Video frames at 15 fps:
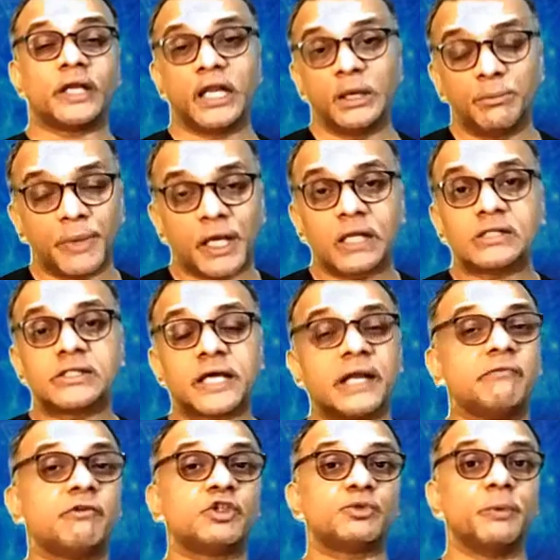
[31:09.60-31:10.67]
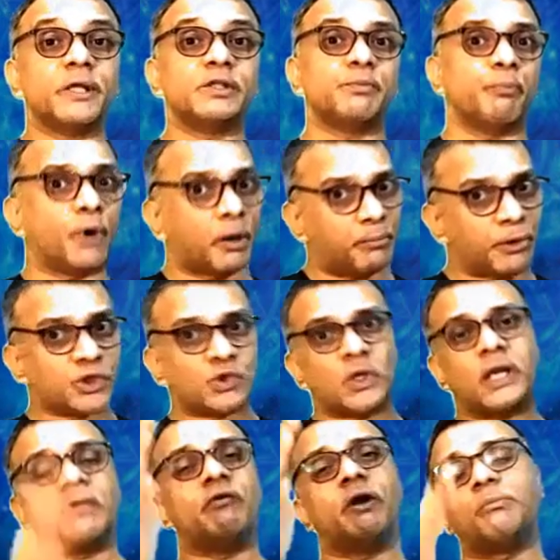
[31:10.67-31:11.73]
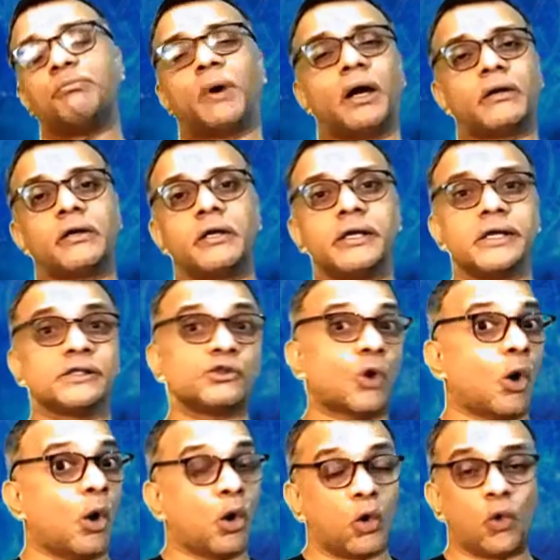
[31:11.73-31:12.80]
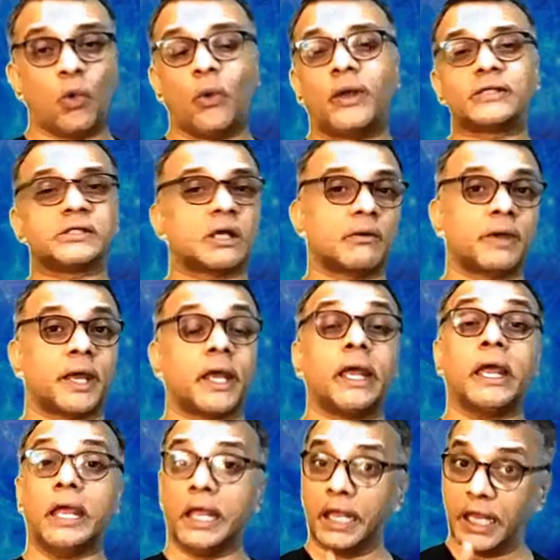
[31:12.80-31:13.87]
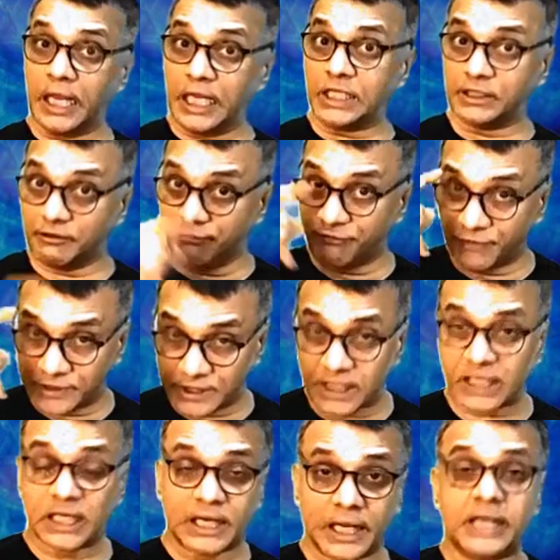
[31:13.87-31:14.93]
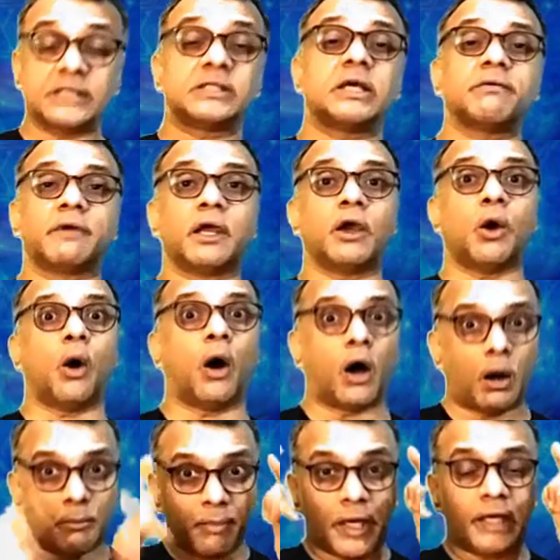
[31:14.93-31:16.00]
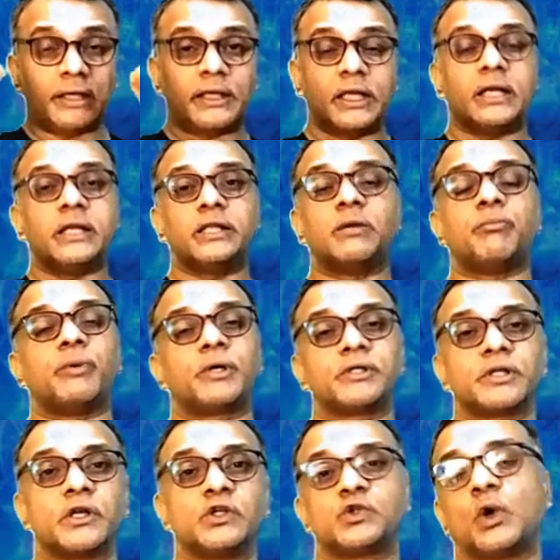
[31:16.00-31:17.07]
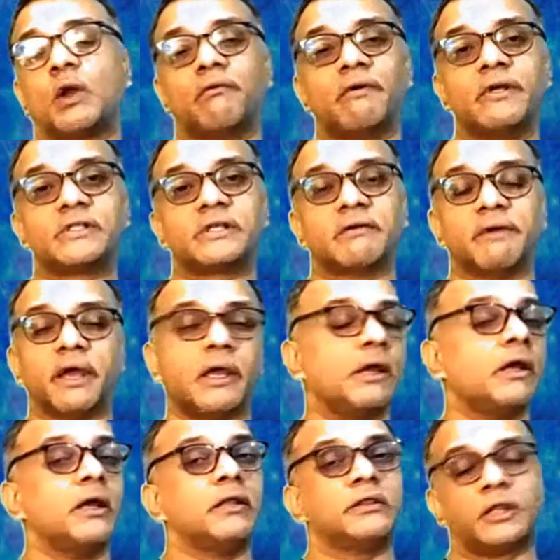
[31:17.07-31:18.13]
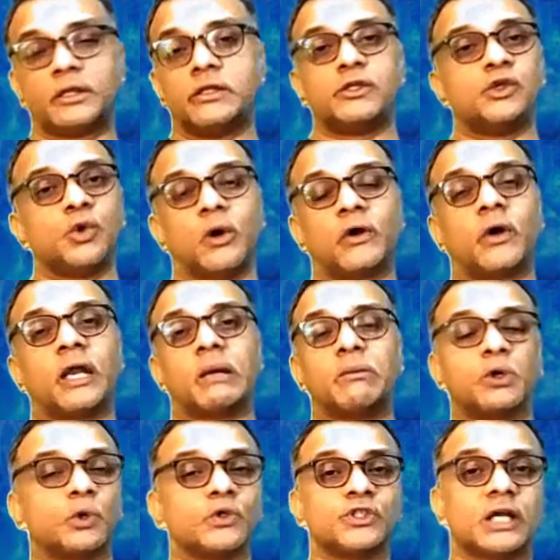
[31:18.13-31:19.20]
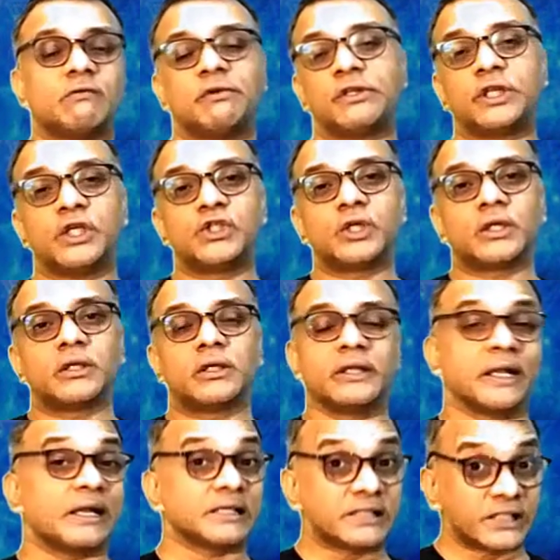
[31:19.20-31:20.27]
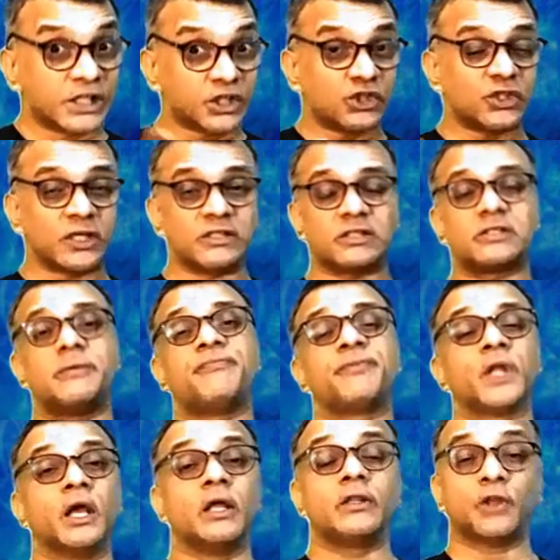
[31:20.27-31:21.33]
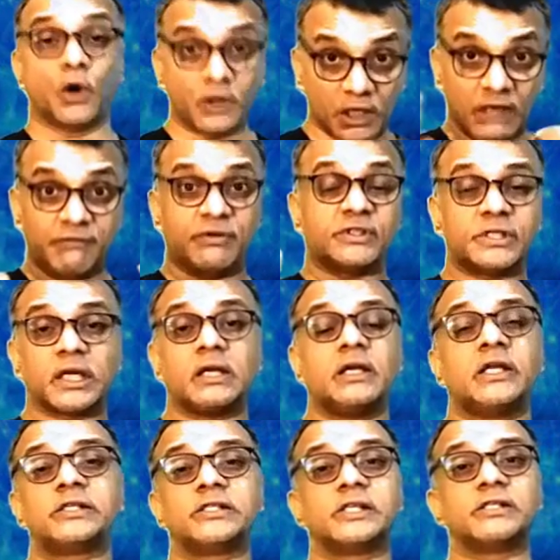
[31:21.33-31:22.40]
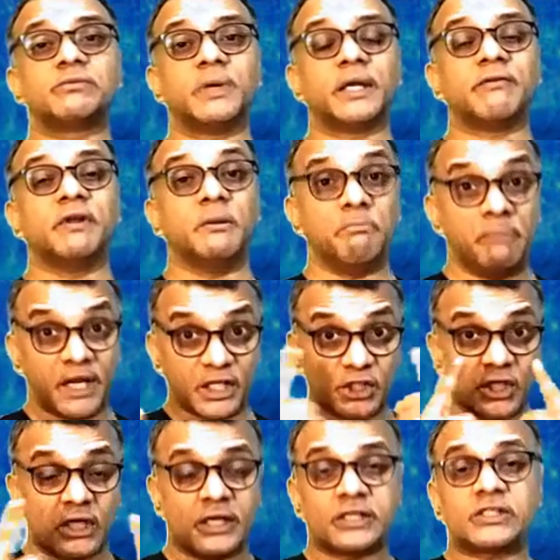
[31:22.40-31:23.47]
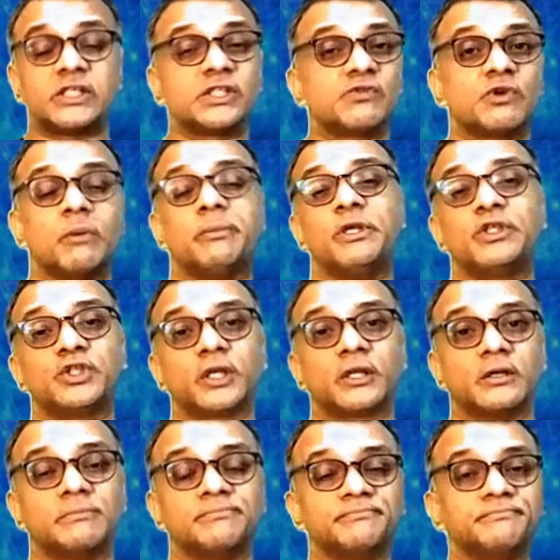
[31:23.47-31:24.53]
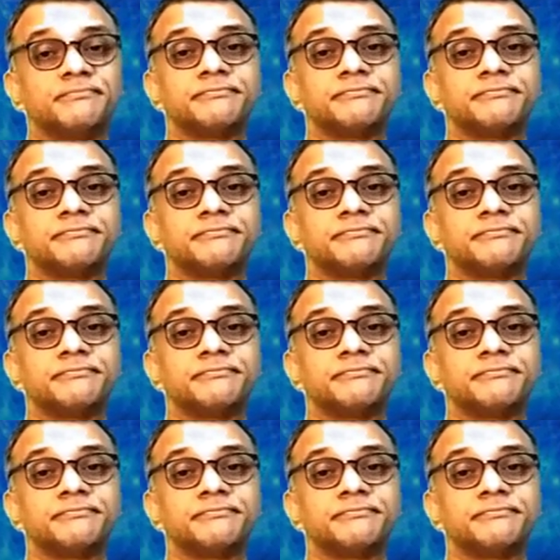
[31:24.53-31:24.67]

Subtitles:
an inimical sign, which means perpetually one partner is always away, either physically is away or mentally the person is always away, you are not able to gel with each other, there is distance, not only physical distance but even mental distance from each other,